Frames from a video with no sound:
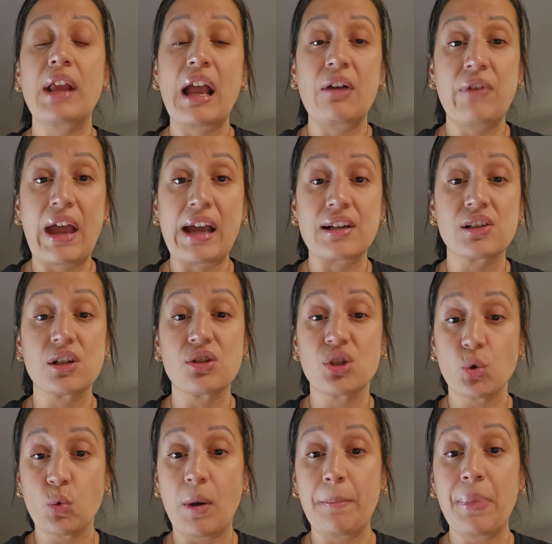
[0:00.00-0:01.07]
have access
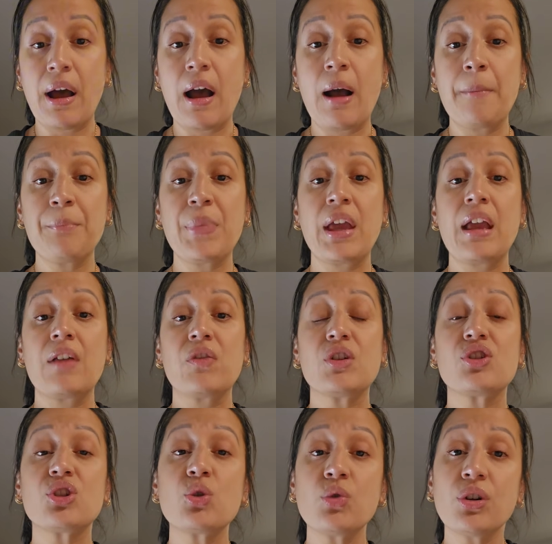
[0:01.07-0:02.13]
to a pump, the
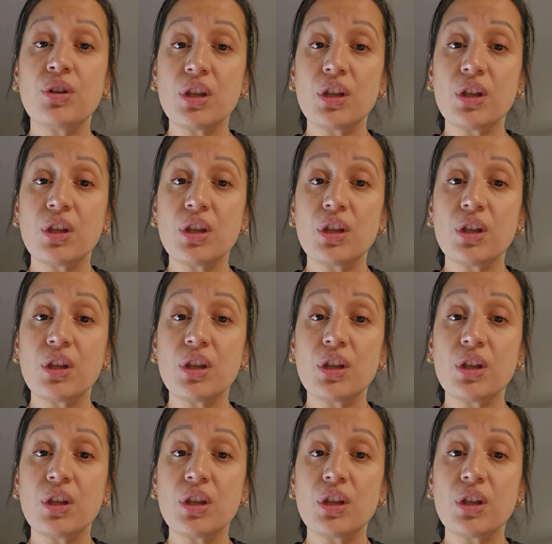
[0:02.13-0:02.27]
sooner